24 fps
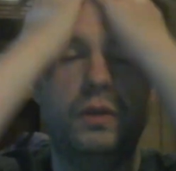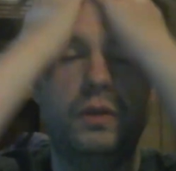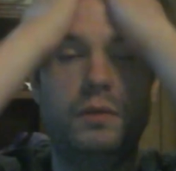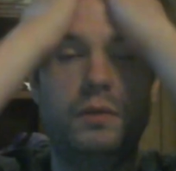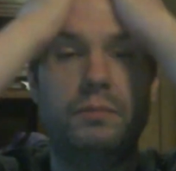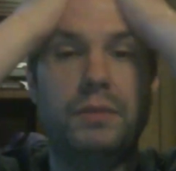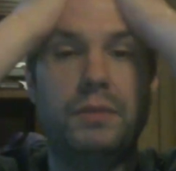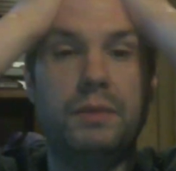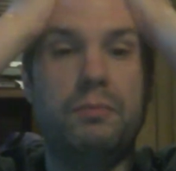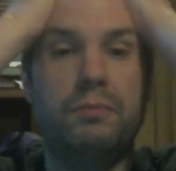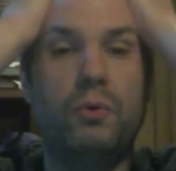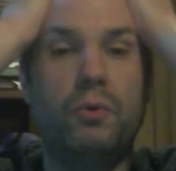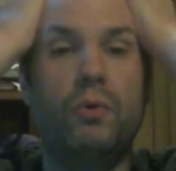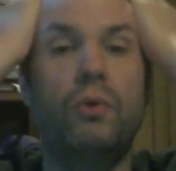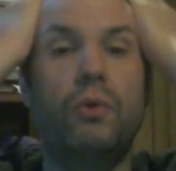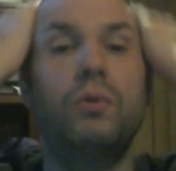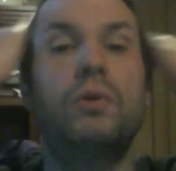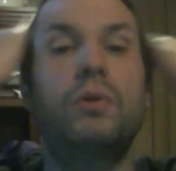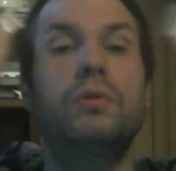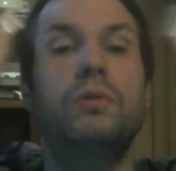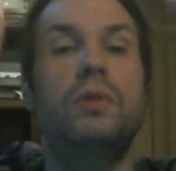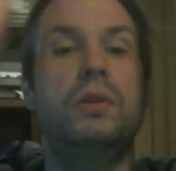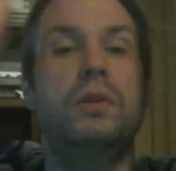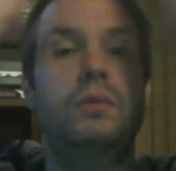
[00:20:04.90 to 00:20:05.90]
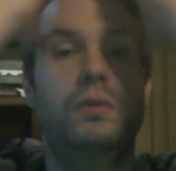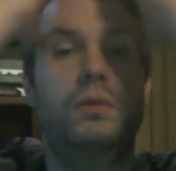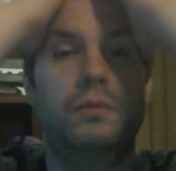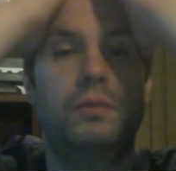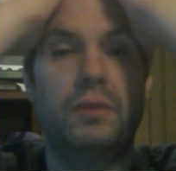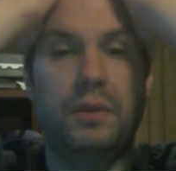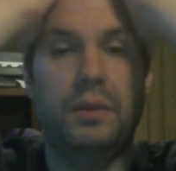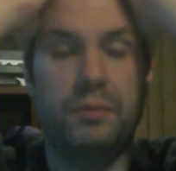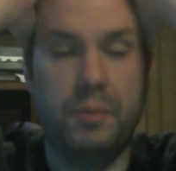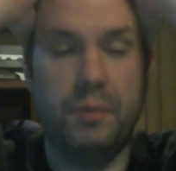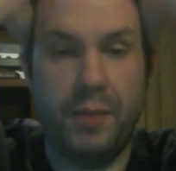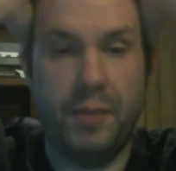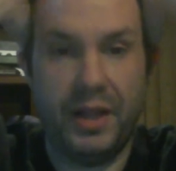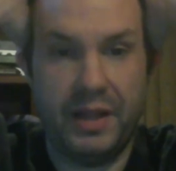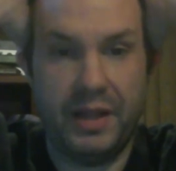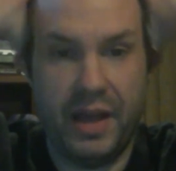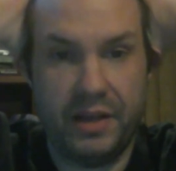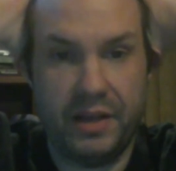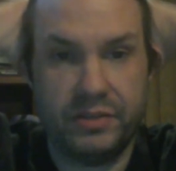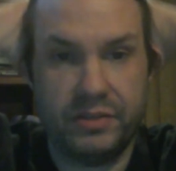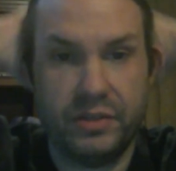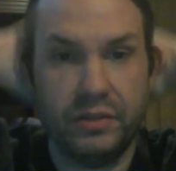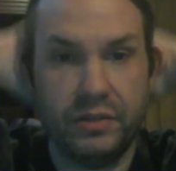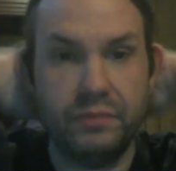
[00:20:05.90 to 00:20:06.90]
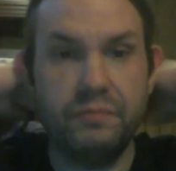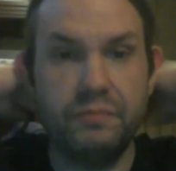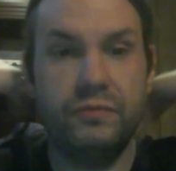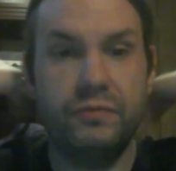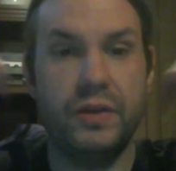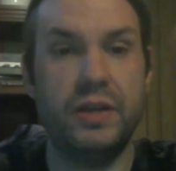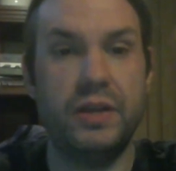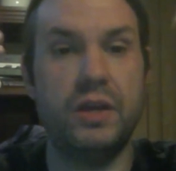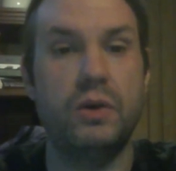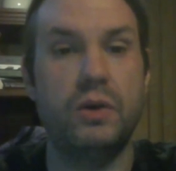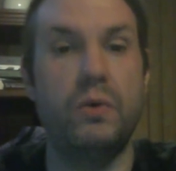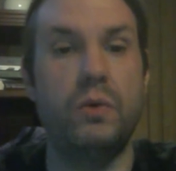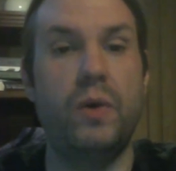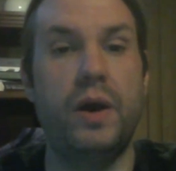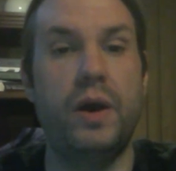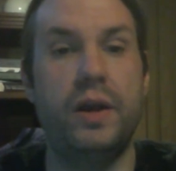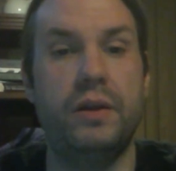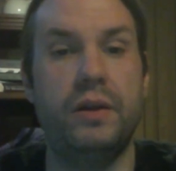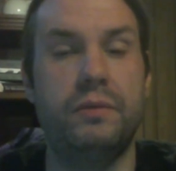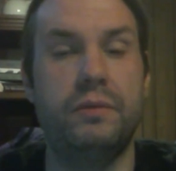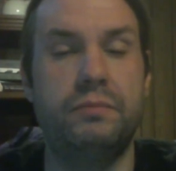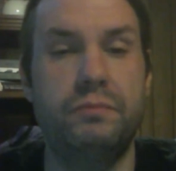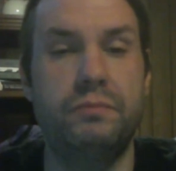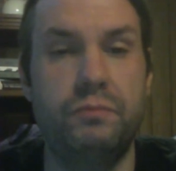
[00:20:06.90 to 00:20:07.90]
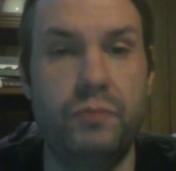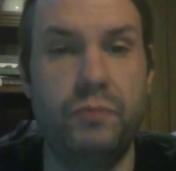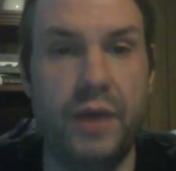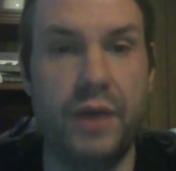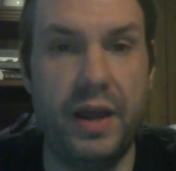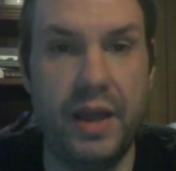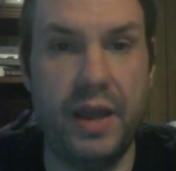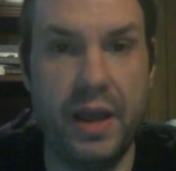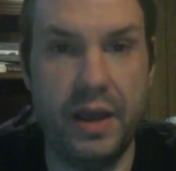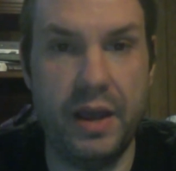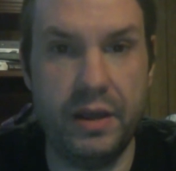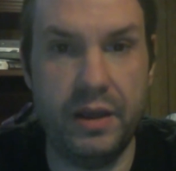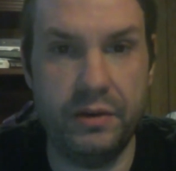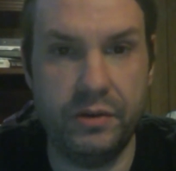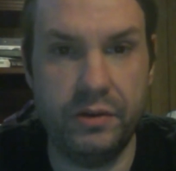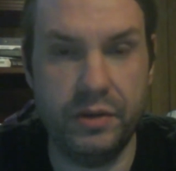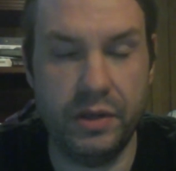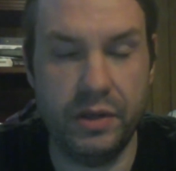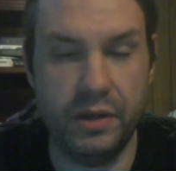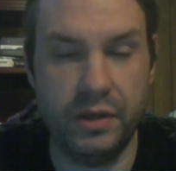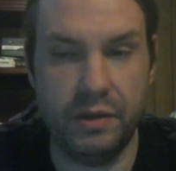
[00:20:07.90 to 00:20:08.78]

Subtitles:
People, in my last video, I had